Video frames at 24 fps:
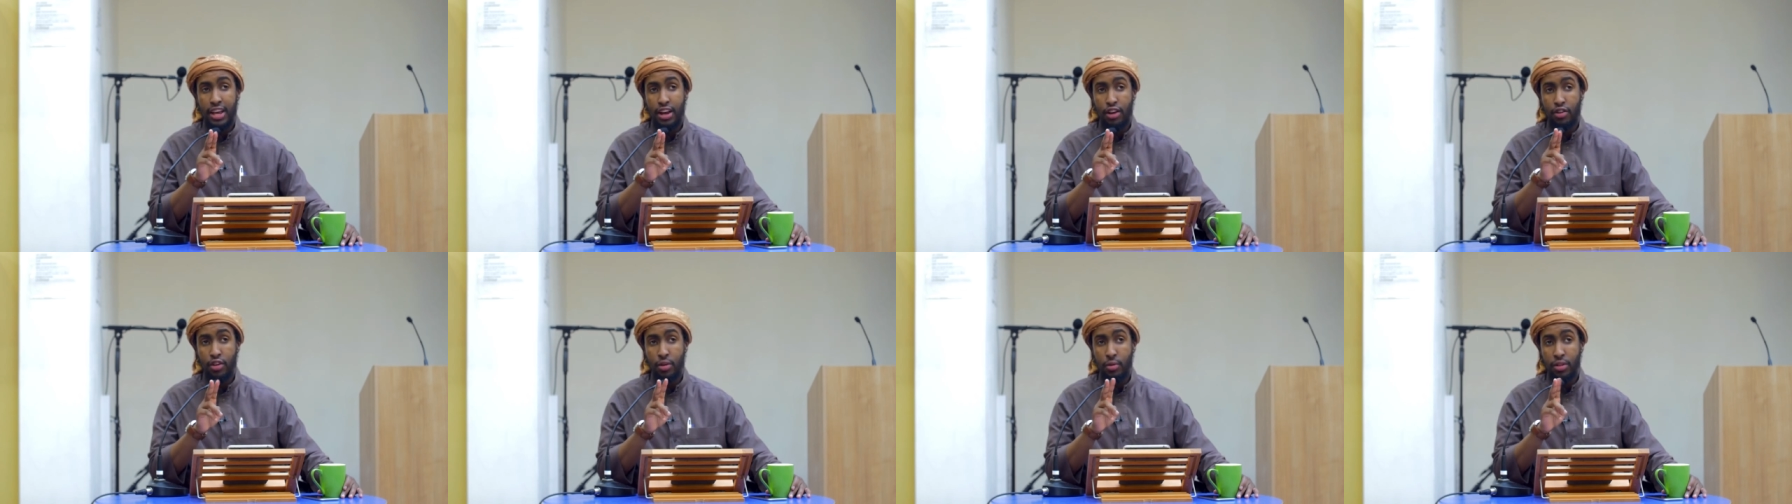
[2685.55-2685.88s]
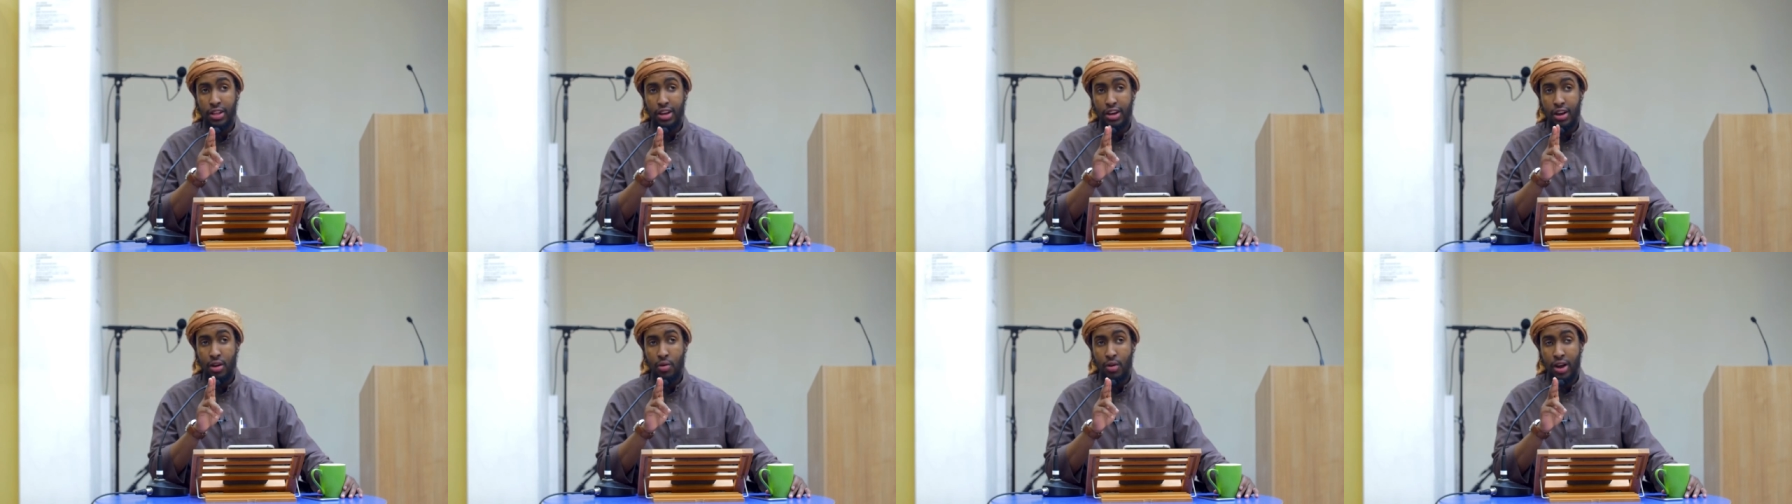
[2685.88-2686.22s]
agree with
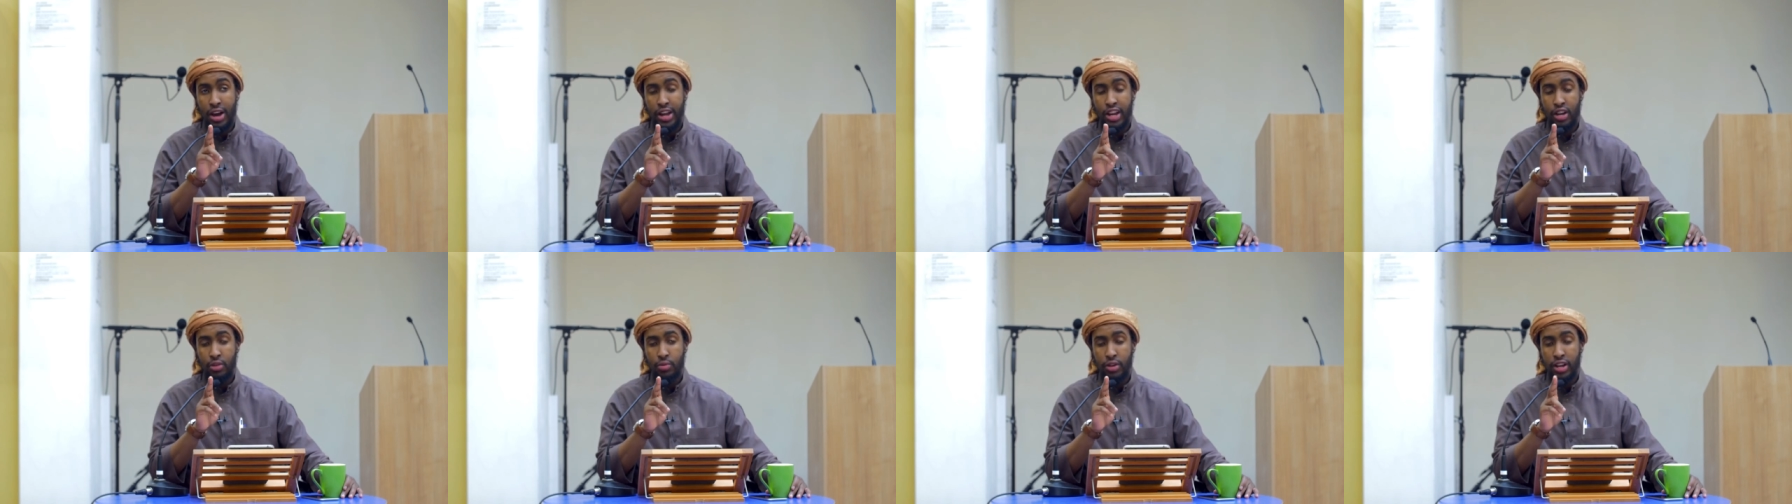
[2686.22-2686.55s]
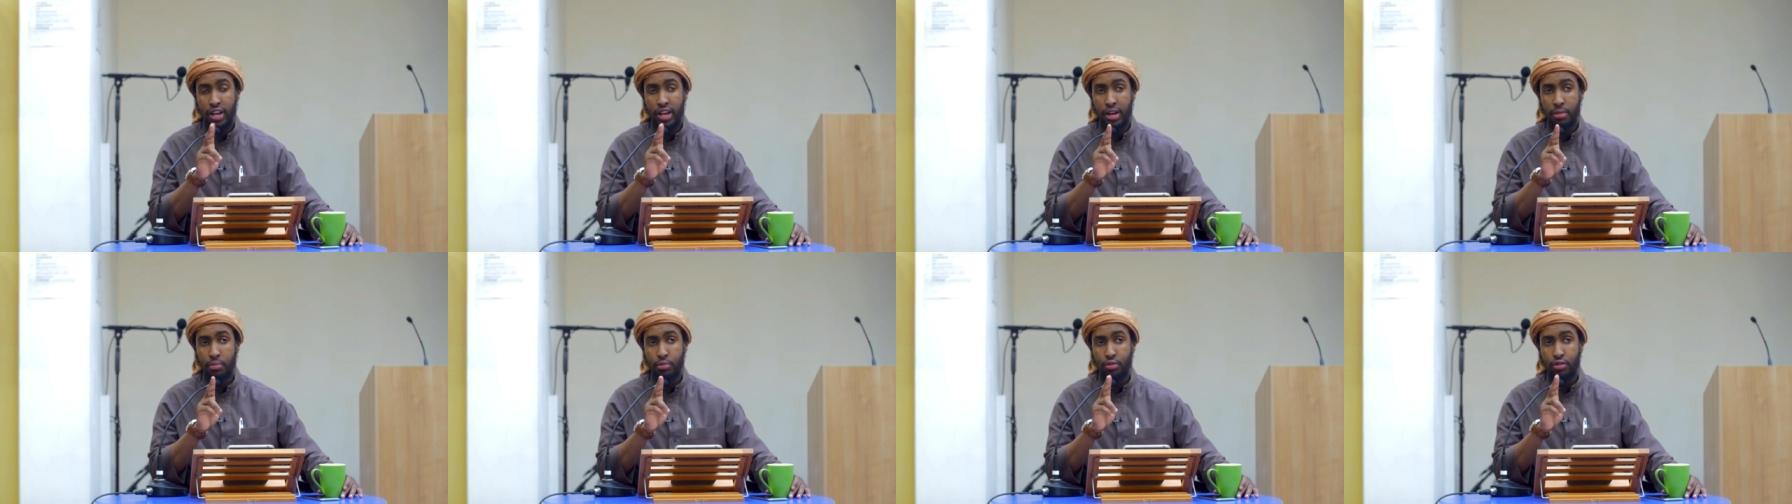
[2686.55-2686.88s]
the Khawarij when
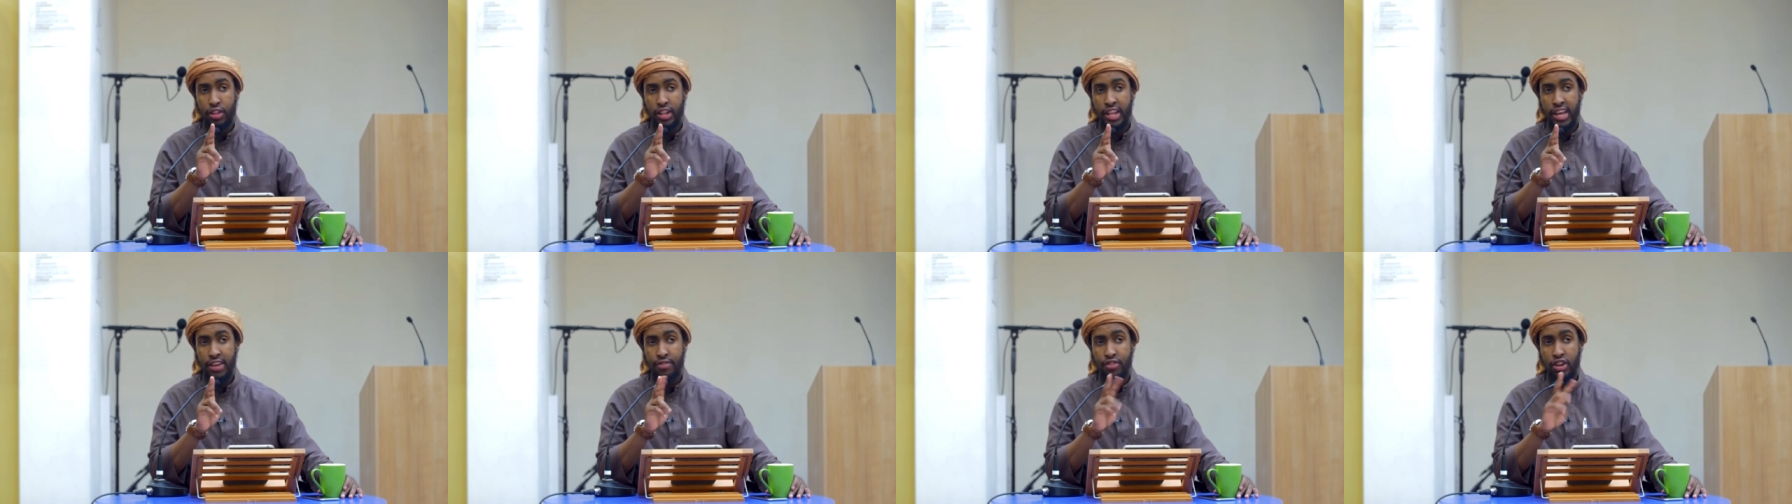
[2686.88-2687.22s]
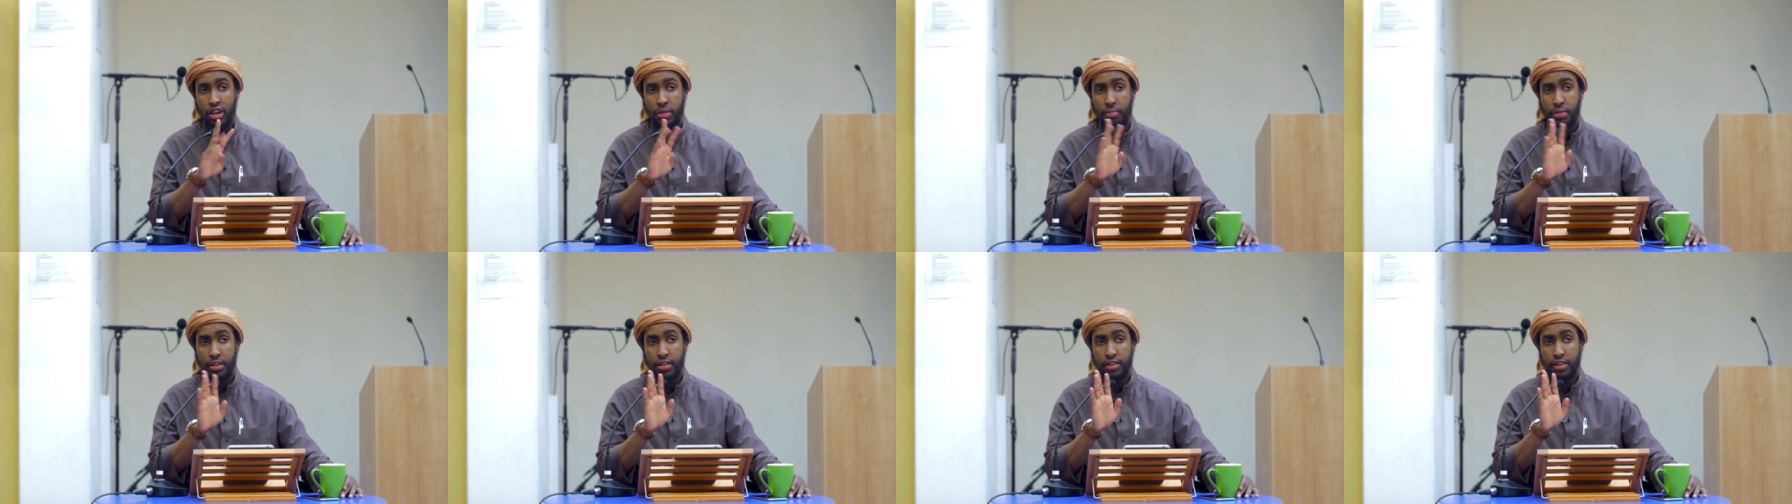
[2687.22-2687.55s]
it comes to the Day of
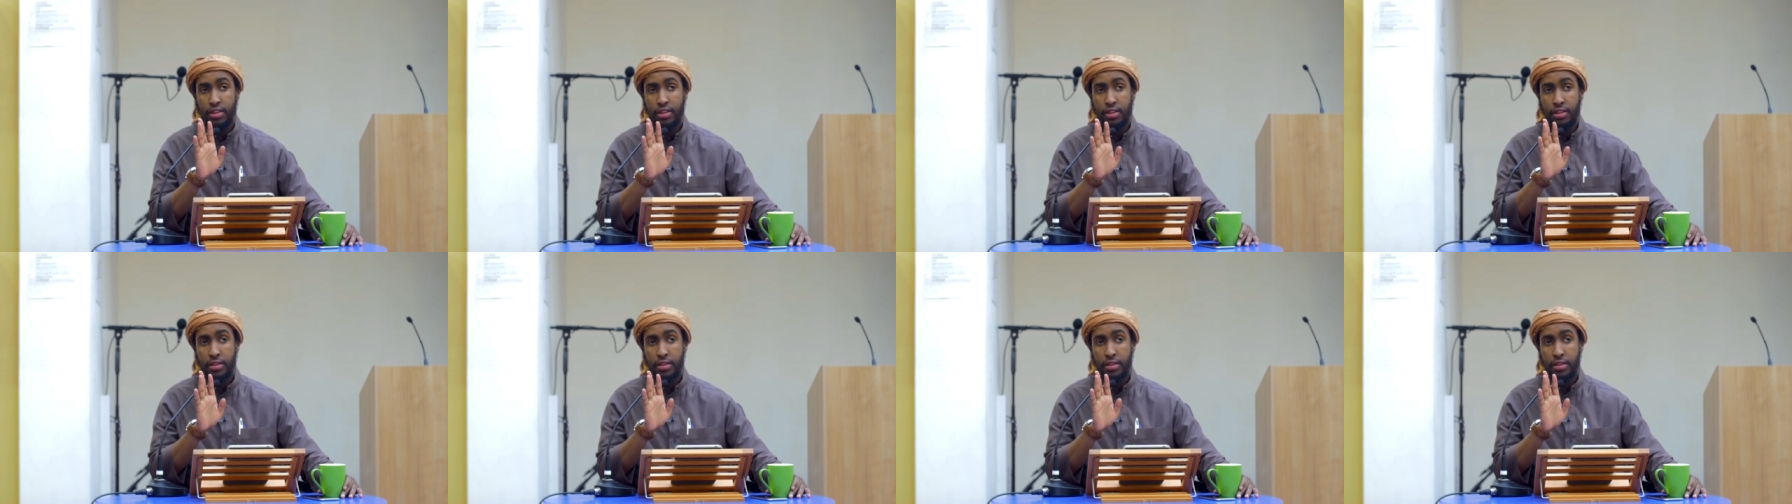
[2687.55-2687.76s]
Judgment.